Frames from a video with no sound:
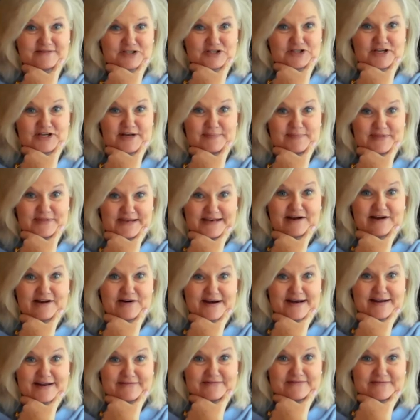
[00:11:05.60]
and shape the
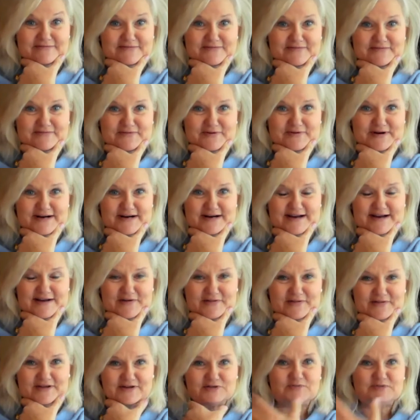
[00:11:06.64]
narrative for
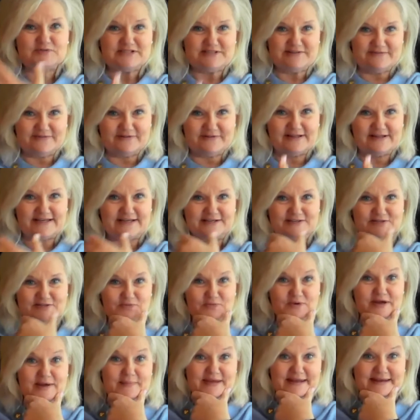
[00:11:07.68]
healthcare, specifically to
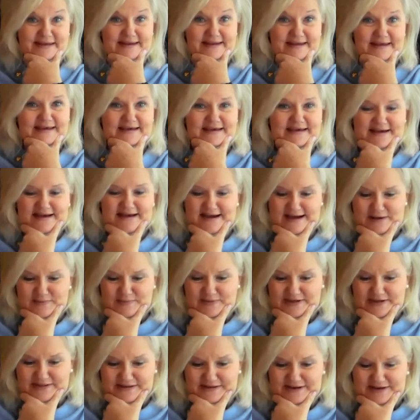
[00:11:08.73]
women
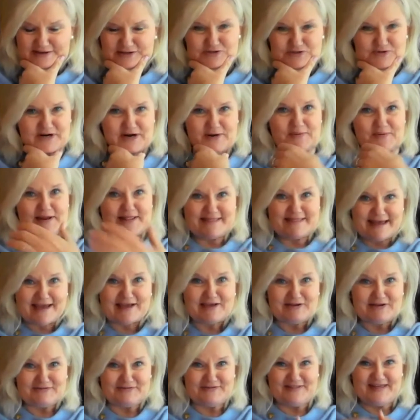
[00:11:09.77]
in the country. And I want to
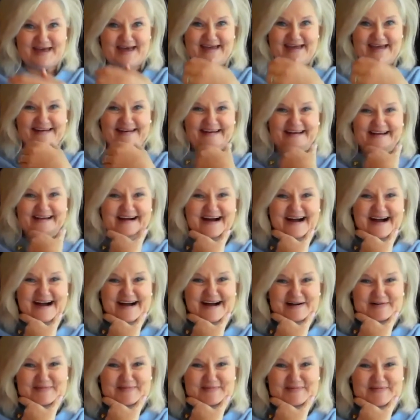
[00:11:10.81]
thank you for that.
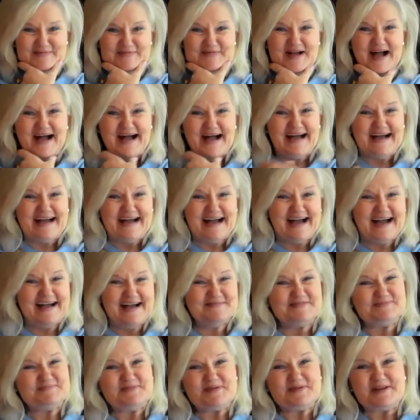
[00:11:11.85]

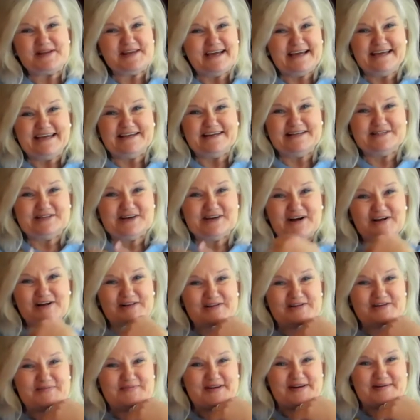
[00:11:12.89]
But I'd like you to talk a
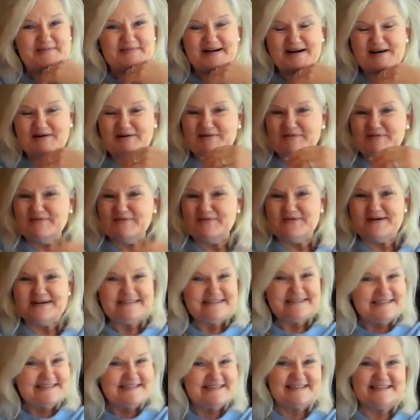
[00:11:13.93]
little bit about, what
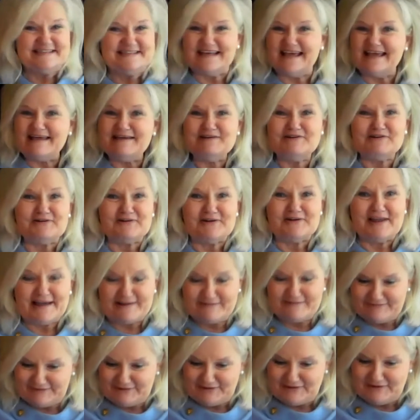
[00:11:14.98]
does a day in your
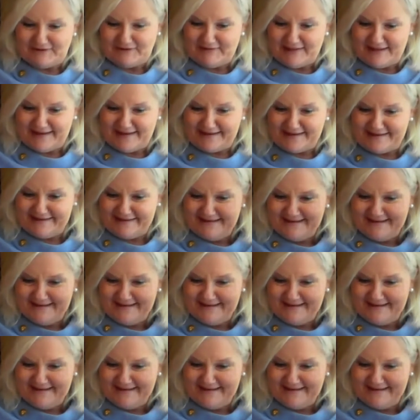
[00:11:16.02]
life look like?